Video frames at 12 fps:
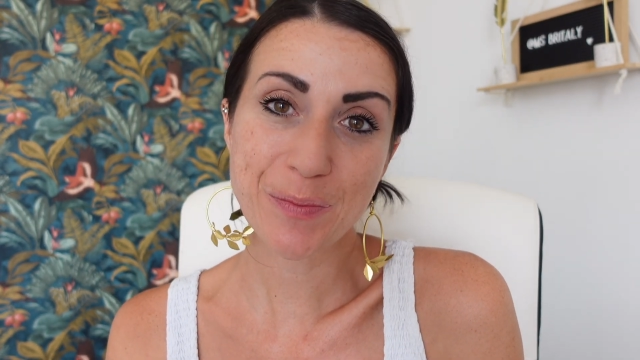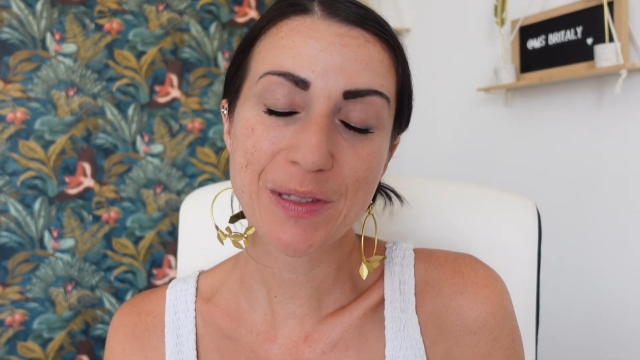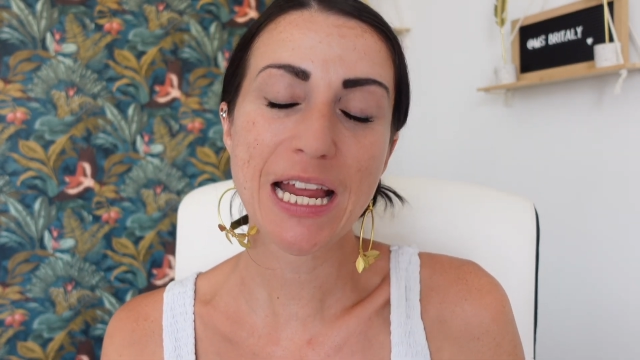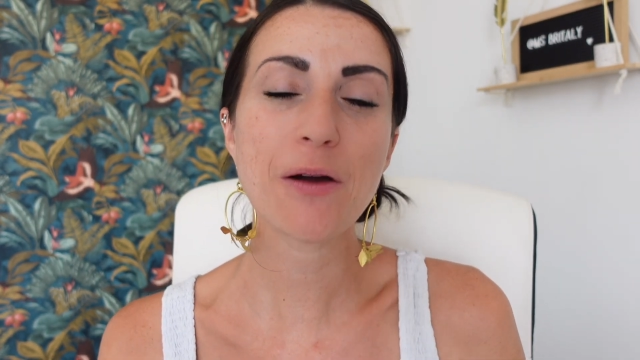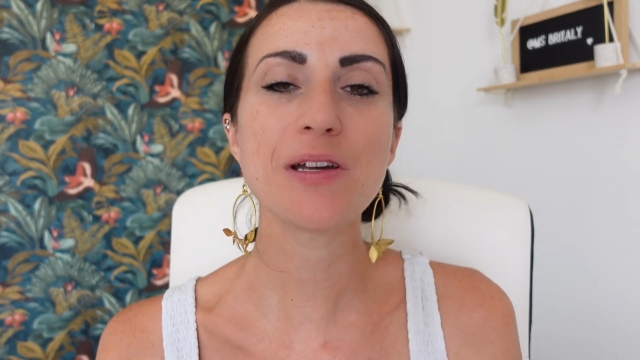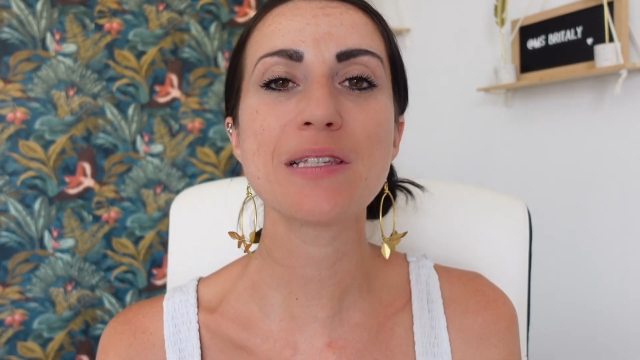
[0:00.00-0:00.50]

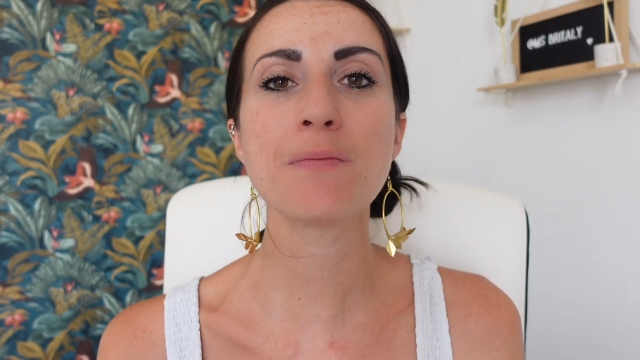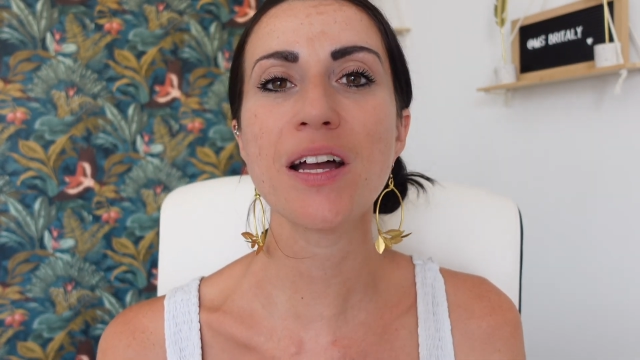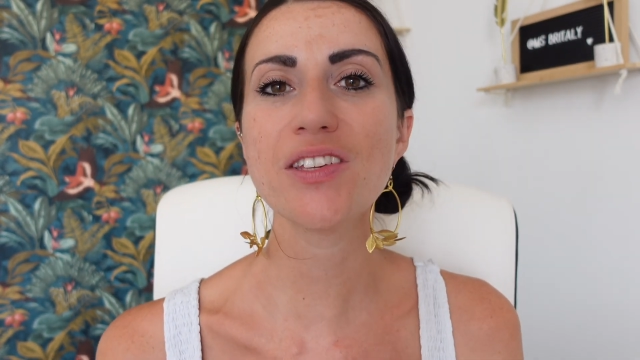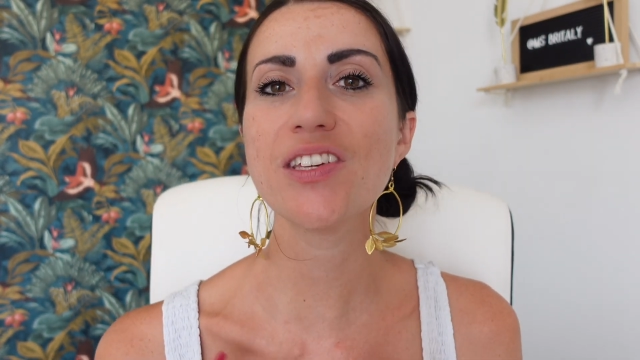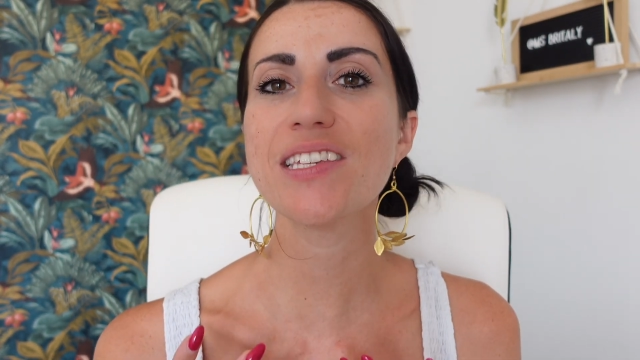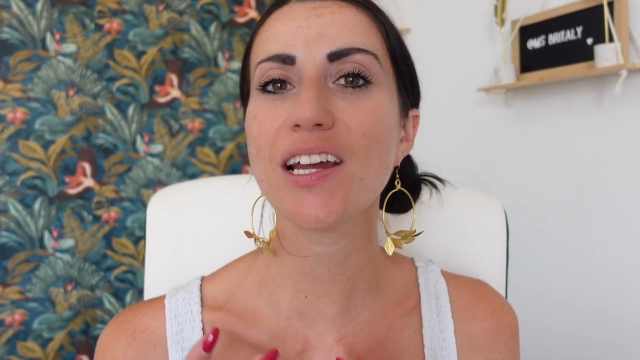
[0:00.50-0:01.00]
Now, as
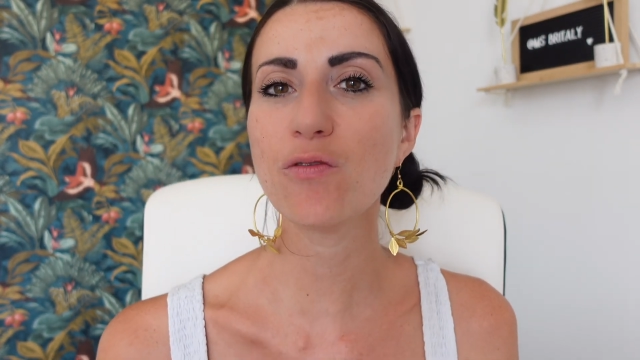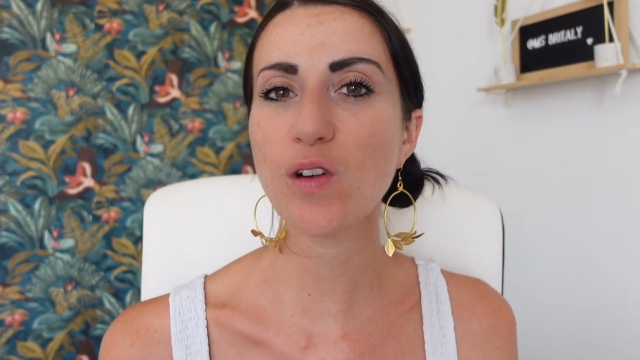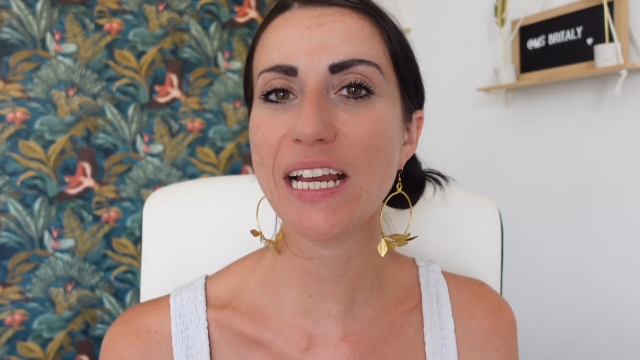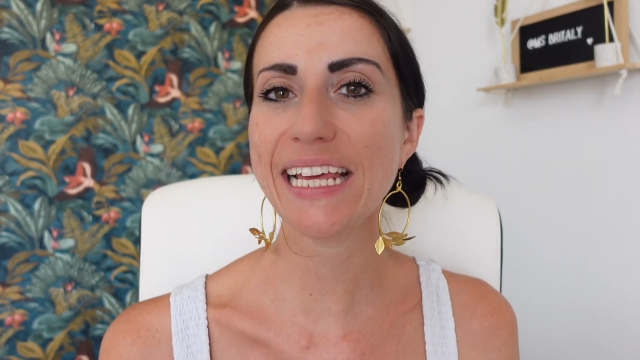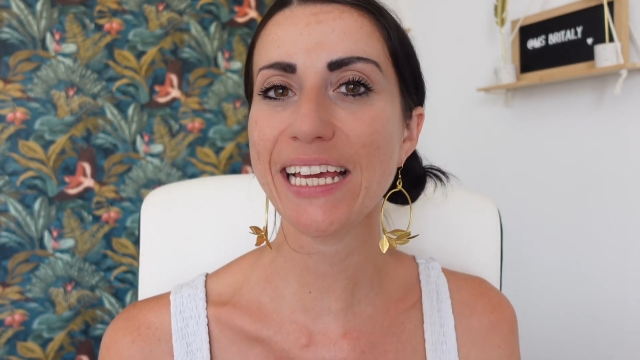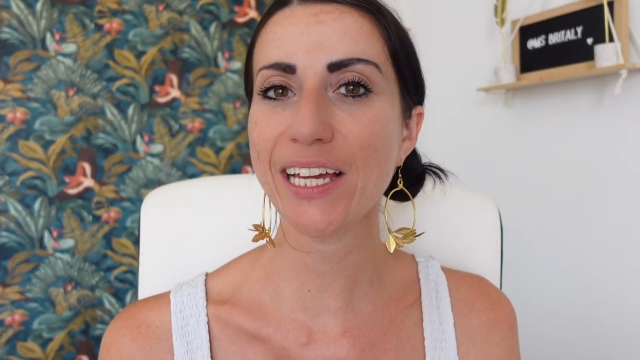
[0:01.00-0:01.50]
much as I
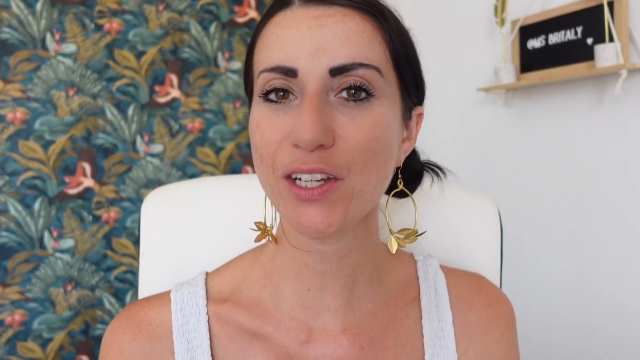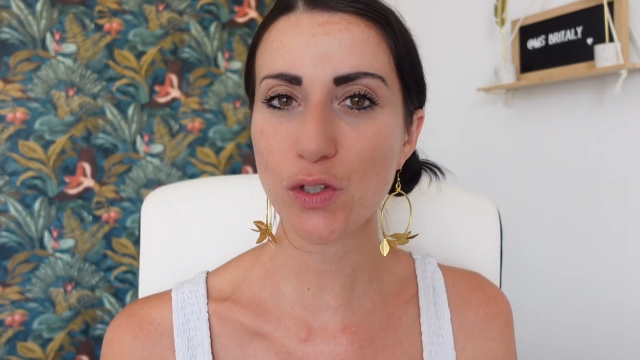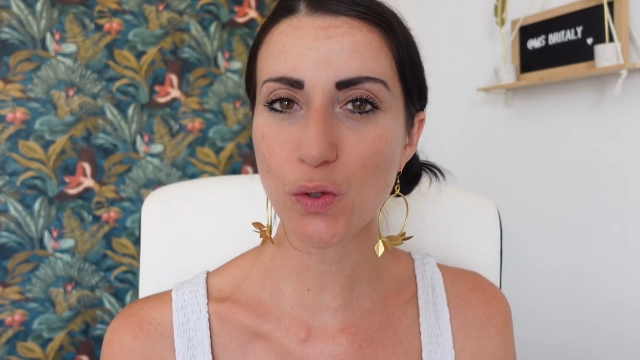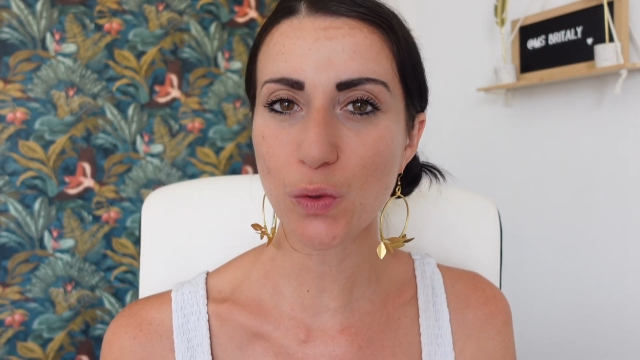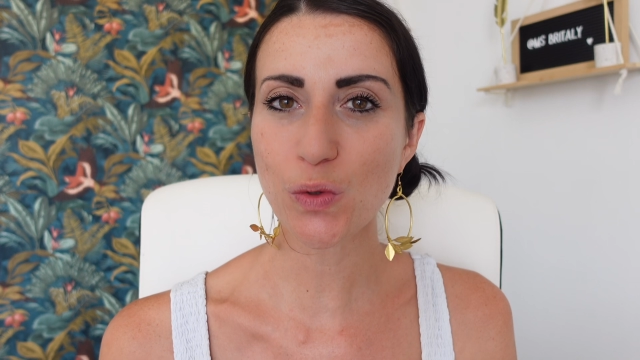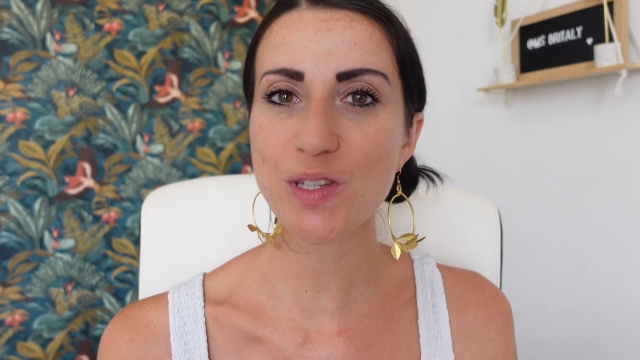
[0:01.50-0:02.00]
really
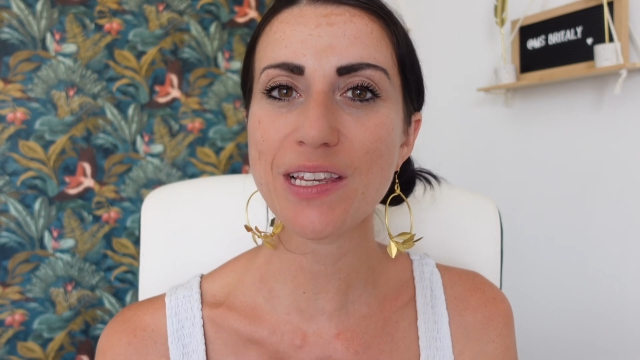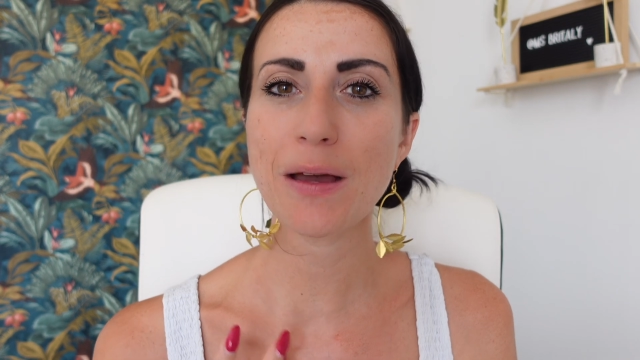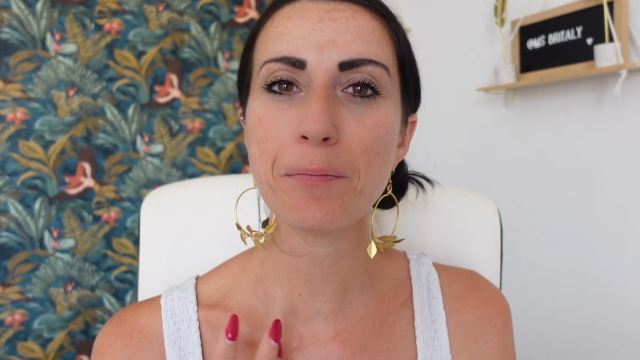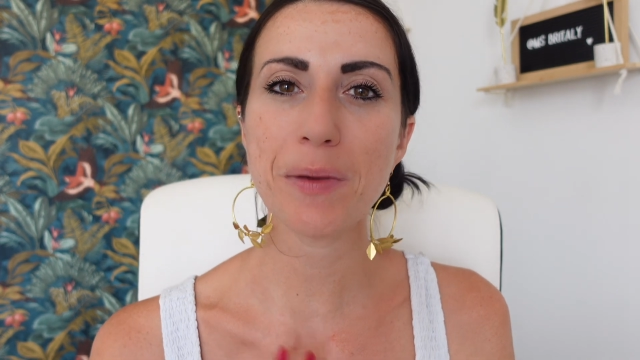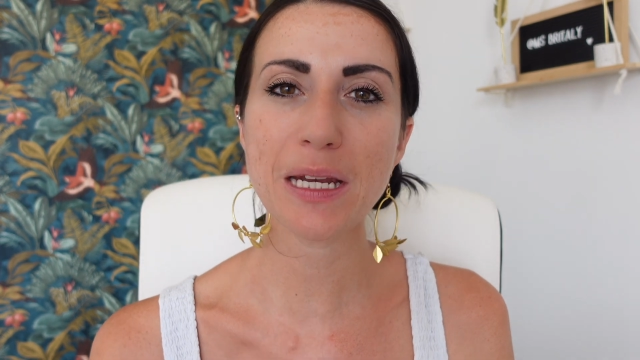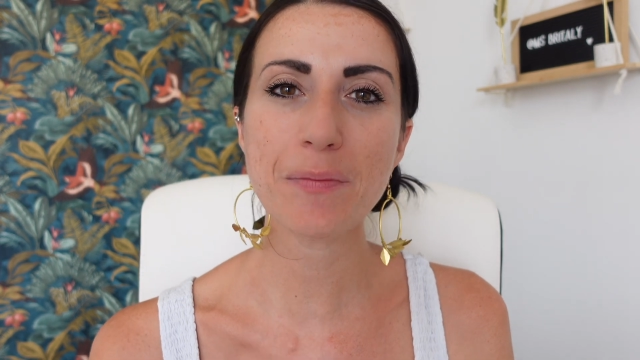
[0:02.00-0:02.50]
endorse a
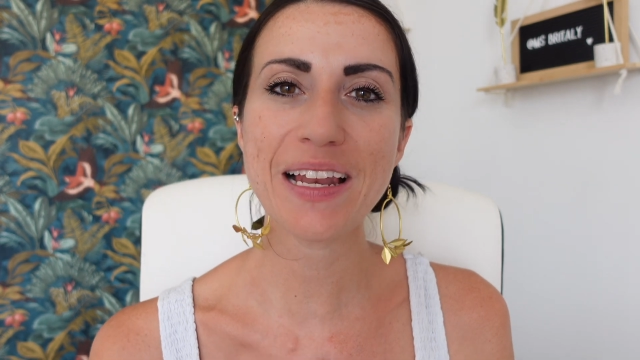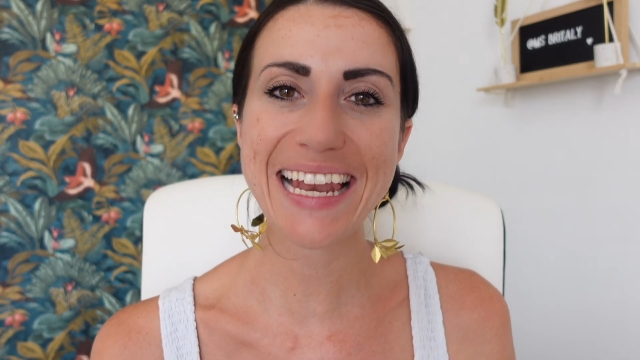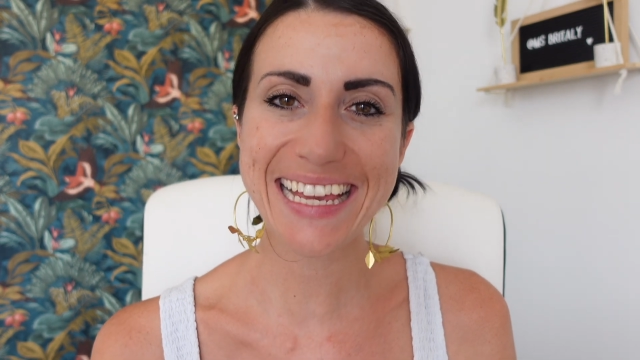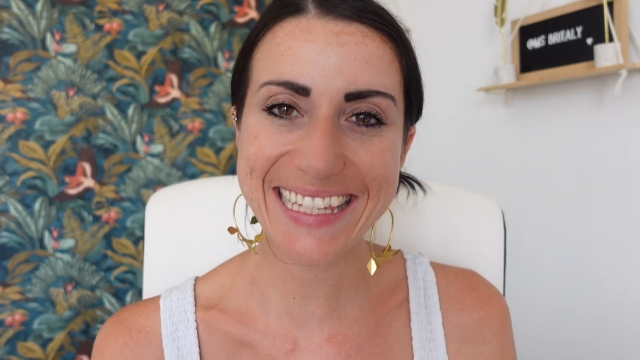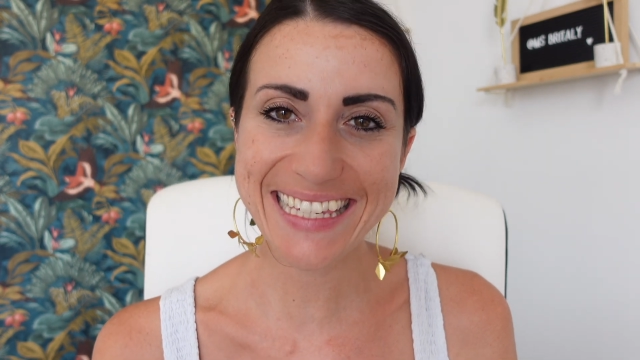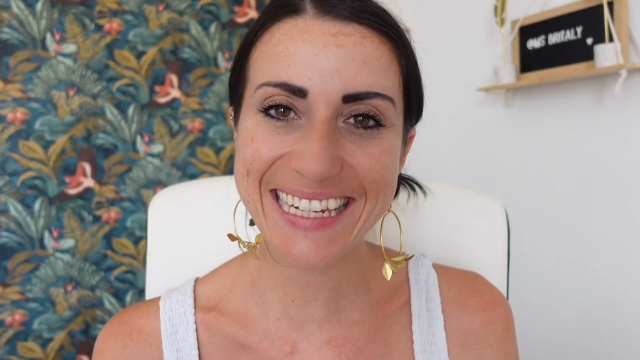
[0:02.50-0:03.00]

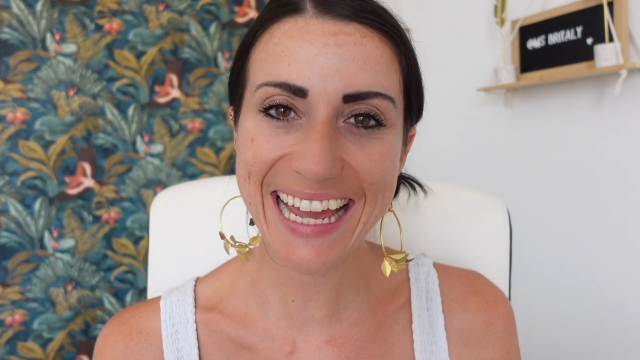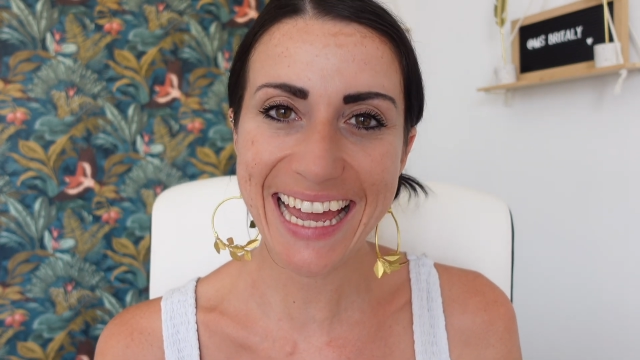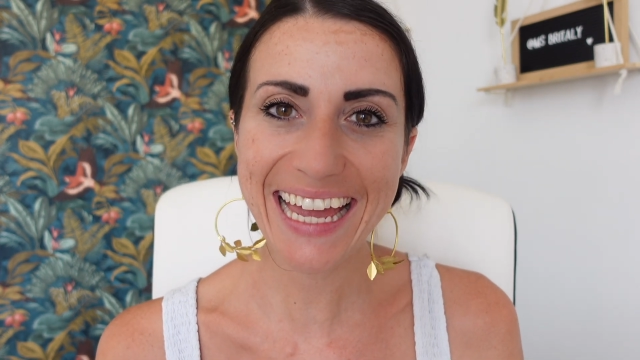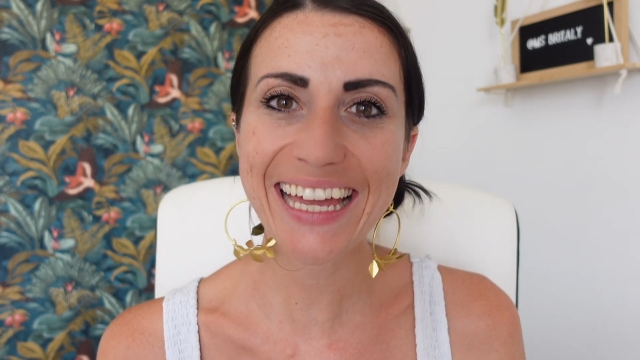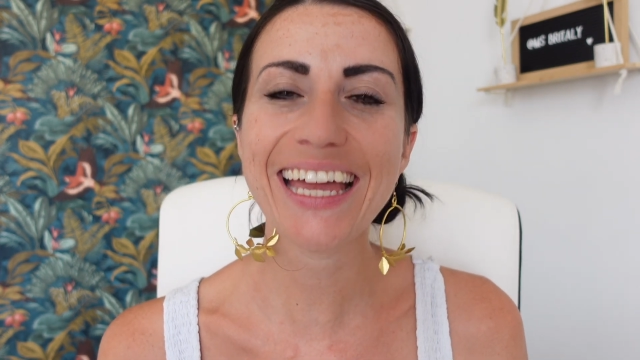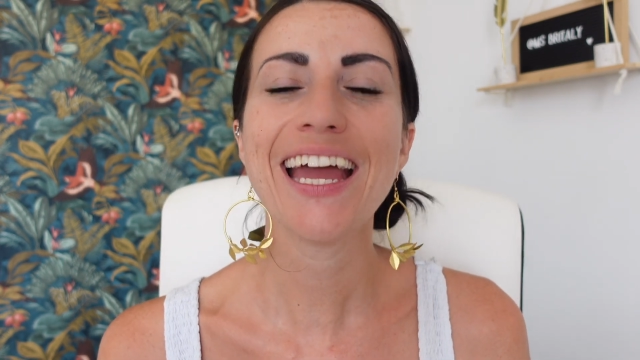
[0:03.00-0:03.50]

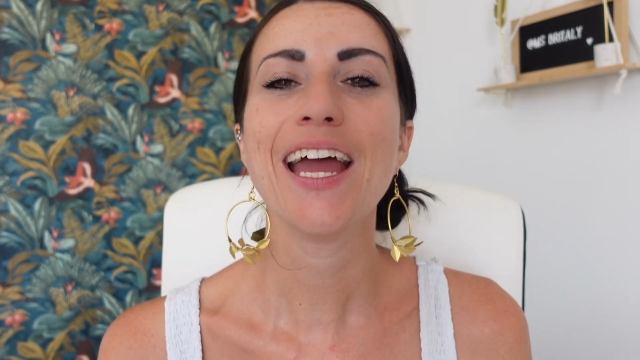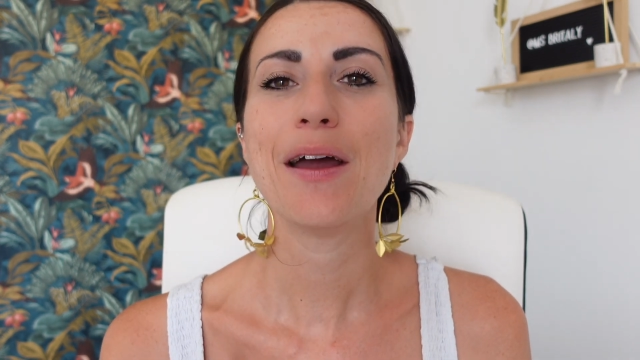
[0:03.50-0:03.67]
minimalistic